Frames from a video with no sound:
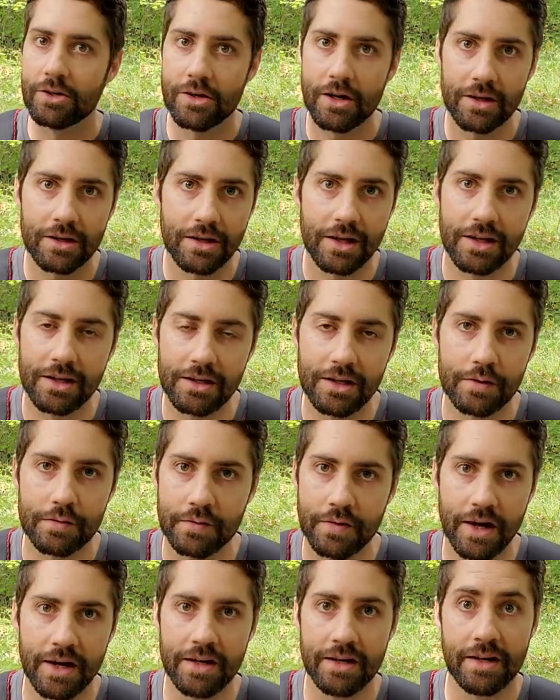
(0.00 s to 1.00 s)
not likely to
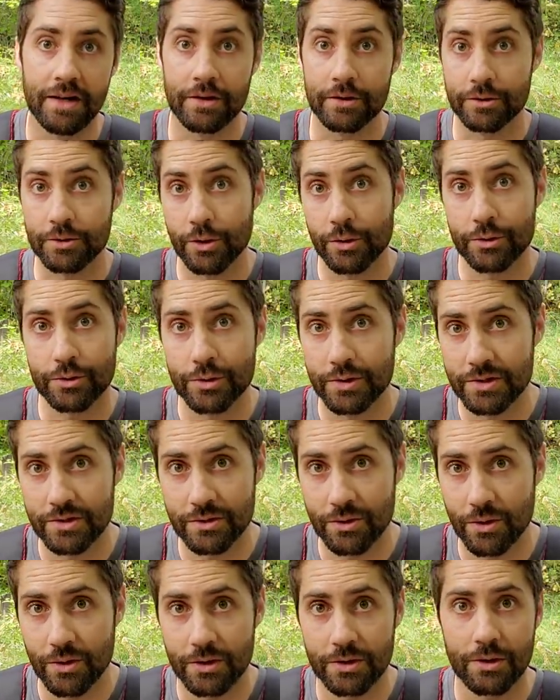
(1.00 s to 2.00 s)
find it at the grocery
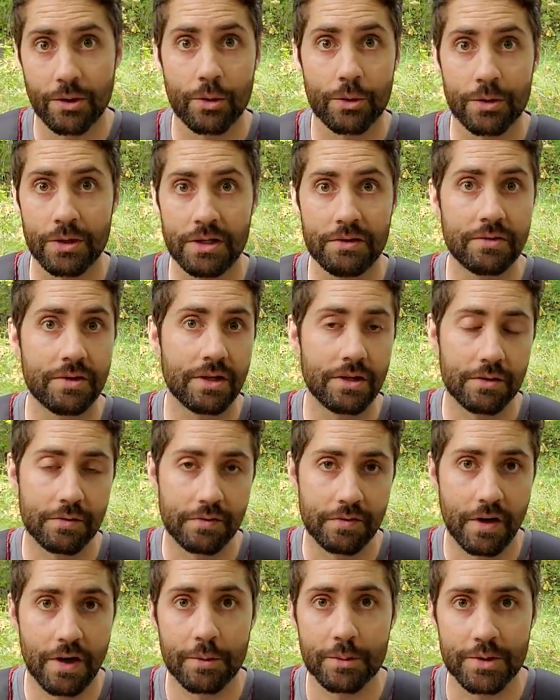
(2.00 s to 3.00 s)
store or even at the
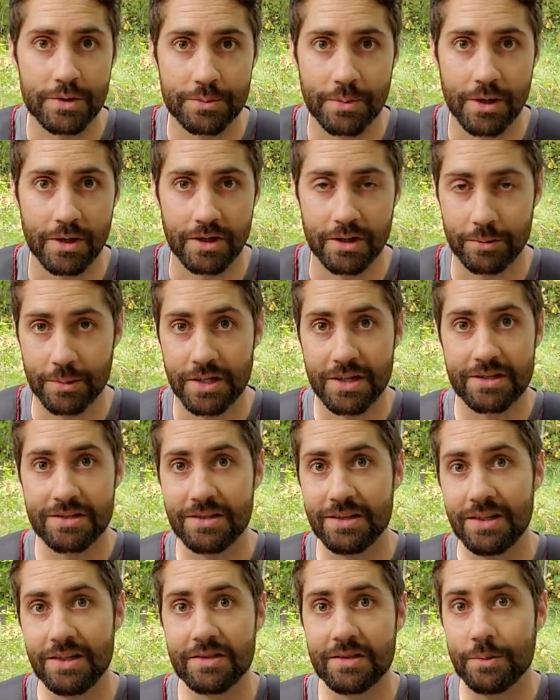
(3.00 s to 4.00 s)
farmer's market because it
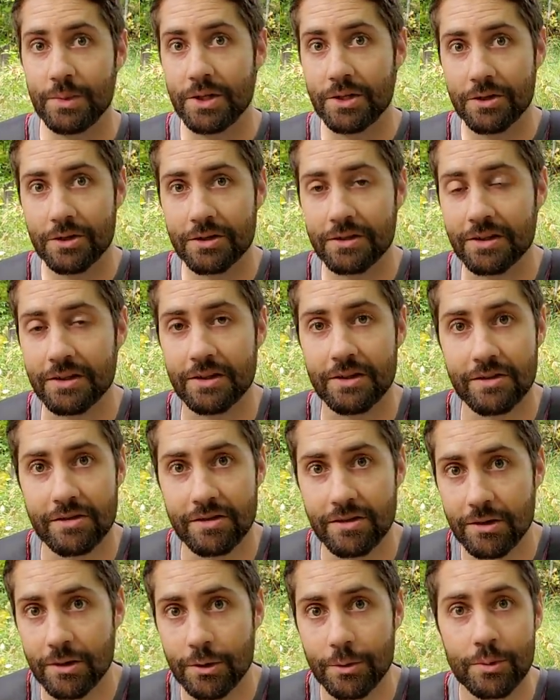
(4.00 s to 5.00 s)
needs to be cooked and
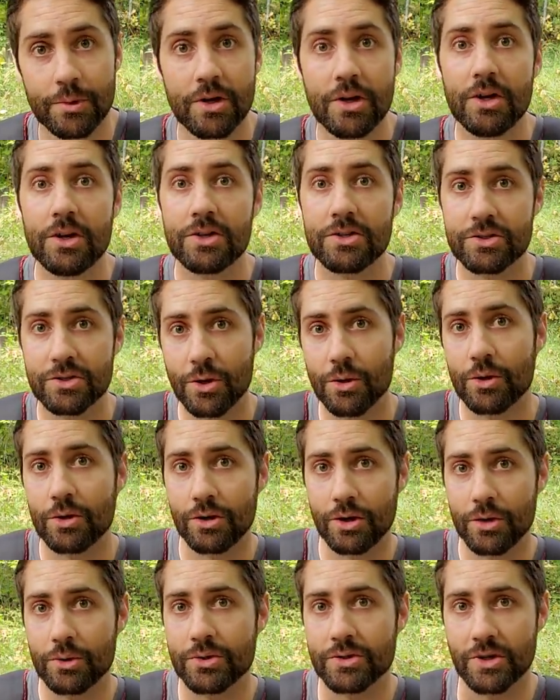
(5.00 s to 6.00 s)
consumed so
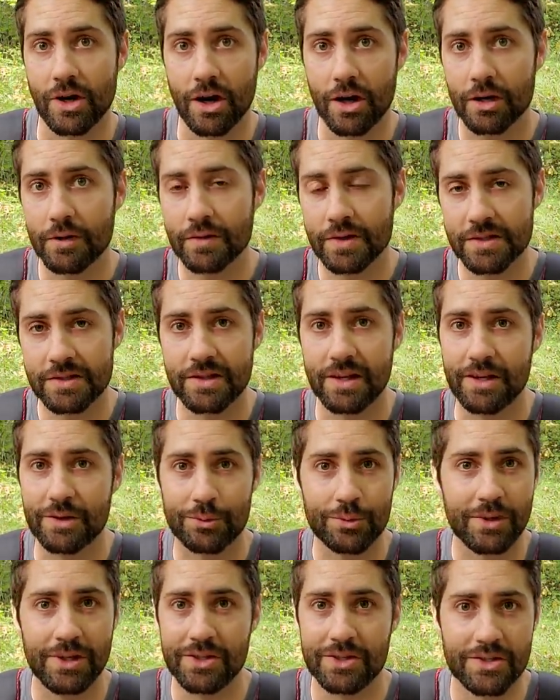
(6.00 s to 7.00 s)
close to harvest that it
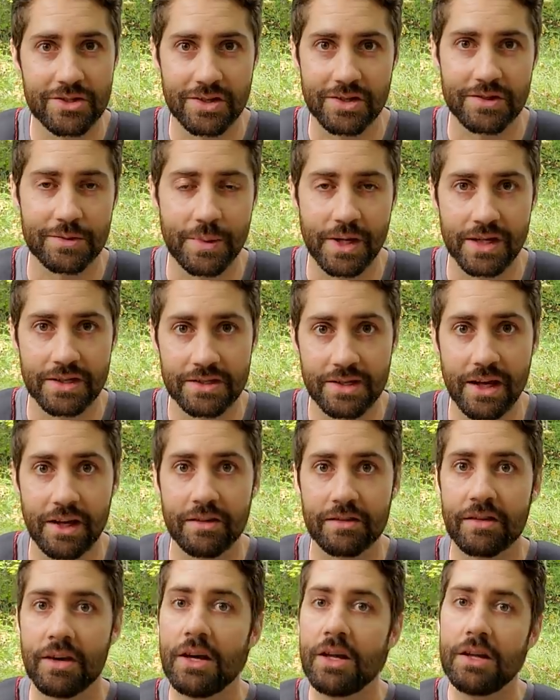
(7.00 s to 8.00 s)
really just doesn't make
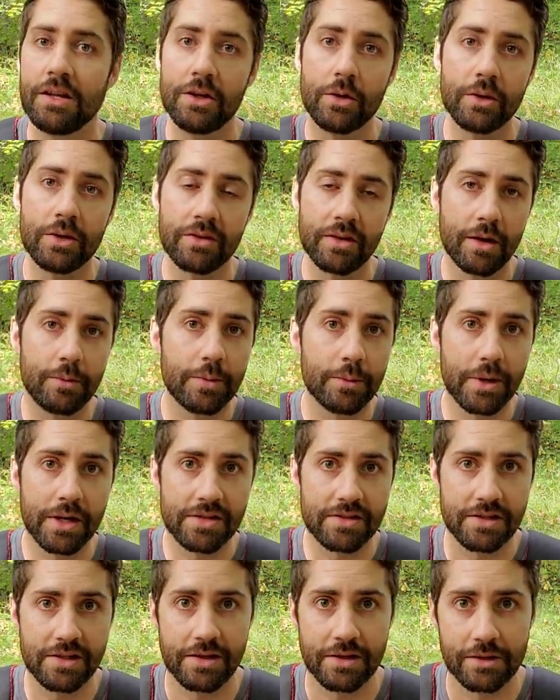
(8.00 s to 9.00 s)
sense. The only time you might
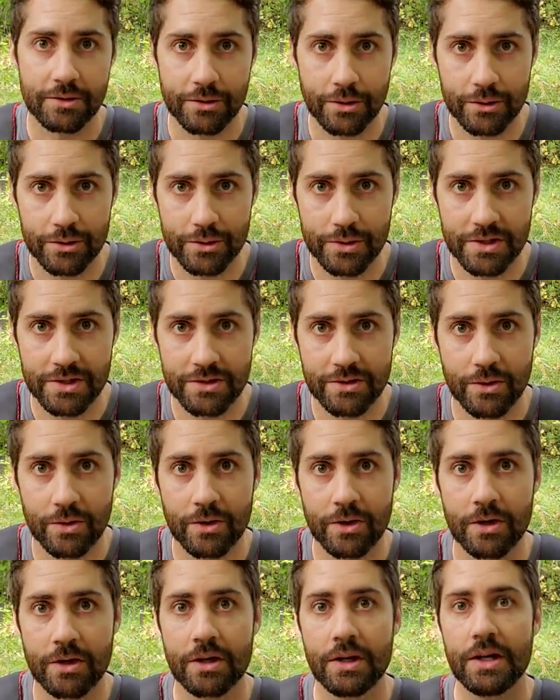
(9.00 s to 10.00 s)
see it at the grocery
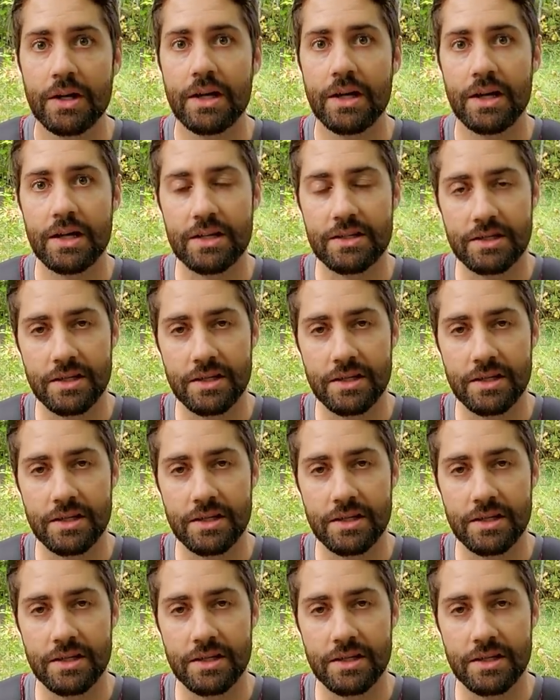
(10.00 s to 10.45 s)
store is